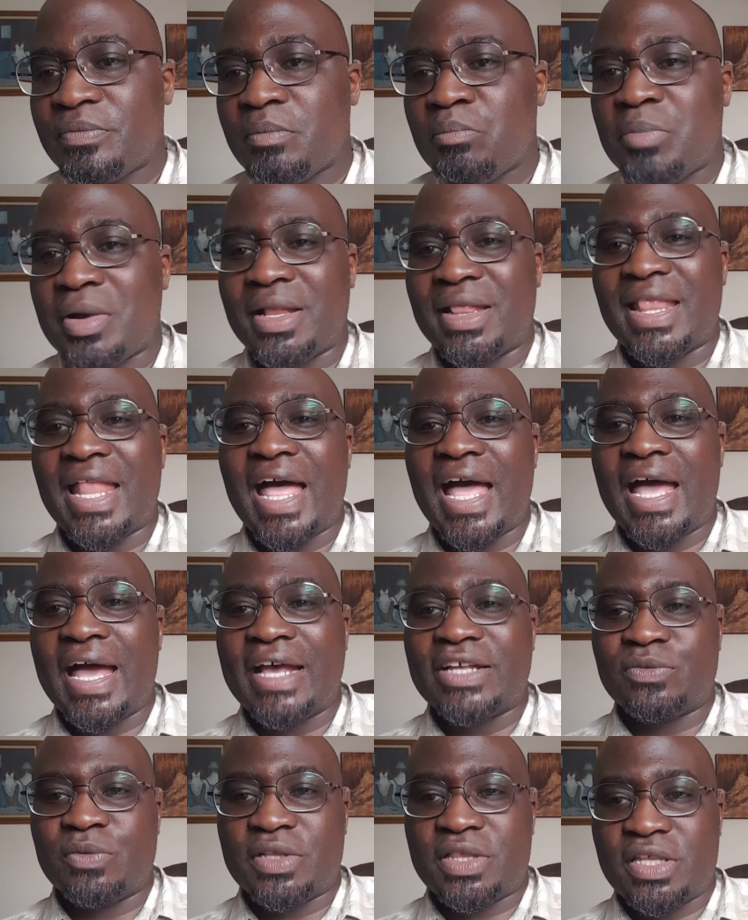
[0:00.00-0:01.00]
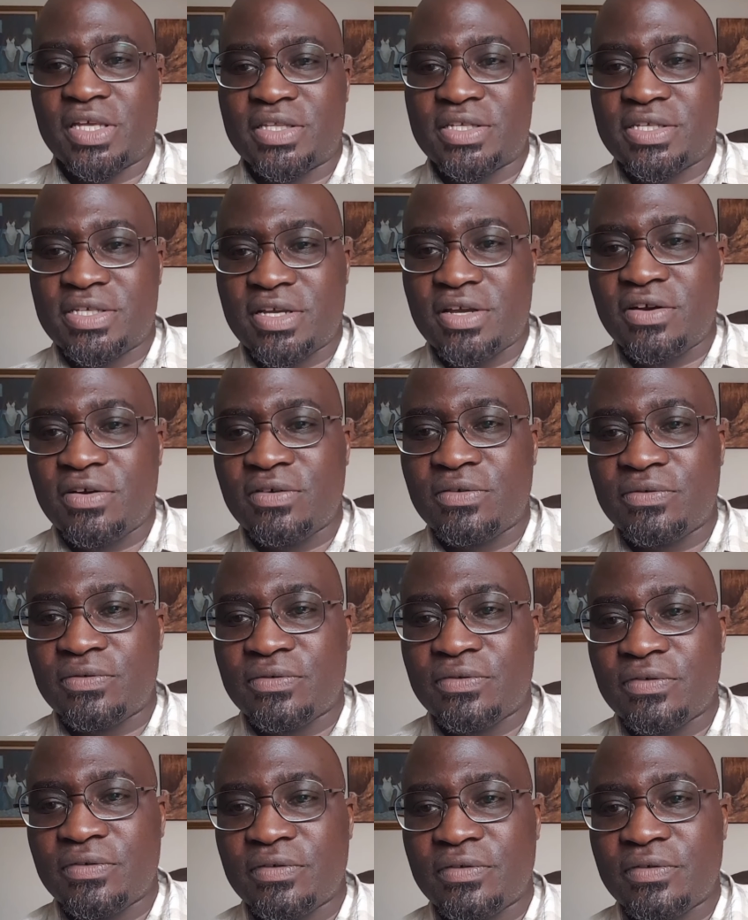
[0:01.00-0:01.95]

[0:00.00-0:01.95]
but lies within self